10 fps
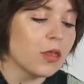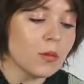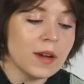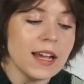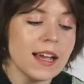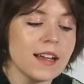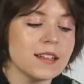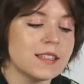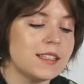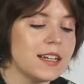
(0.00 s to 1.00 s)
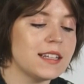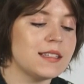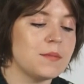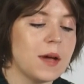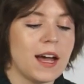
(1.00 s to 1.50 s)
3
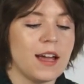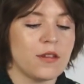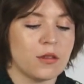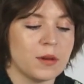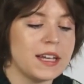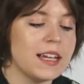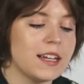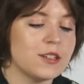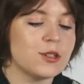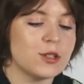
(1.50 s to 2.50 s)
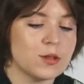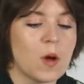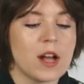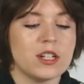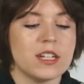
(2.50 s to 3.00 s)
6x3"
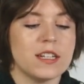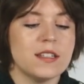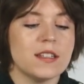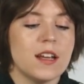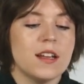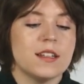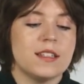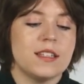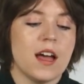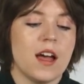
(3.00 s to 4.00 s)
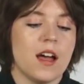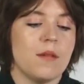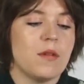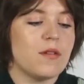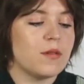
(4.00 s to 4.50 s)
swatches,
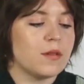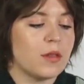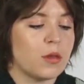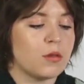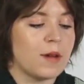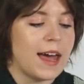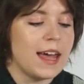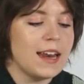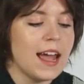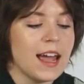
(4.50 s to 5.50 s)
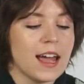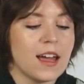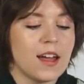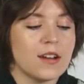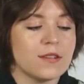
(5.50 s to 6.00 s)
some thread,
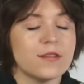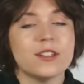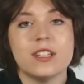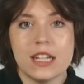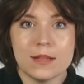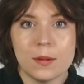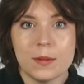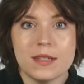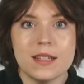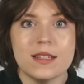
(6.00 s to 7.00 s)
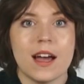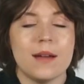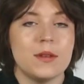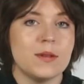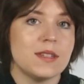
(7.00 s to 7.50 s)
and for today's purposes,
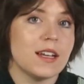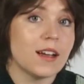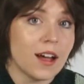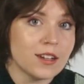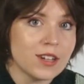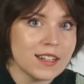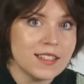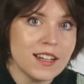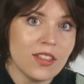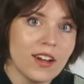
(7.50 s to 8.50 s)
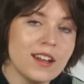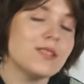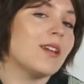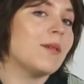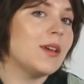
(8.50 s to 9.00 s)
I'm using contrasting
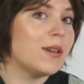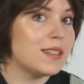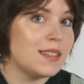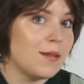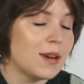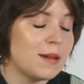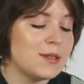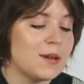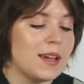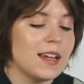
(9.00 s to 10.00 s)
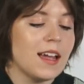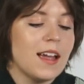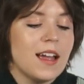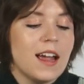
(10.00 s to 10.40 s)
thread so that way you can see what I'm doing.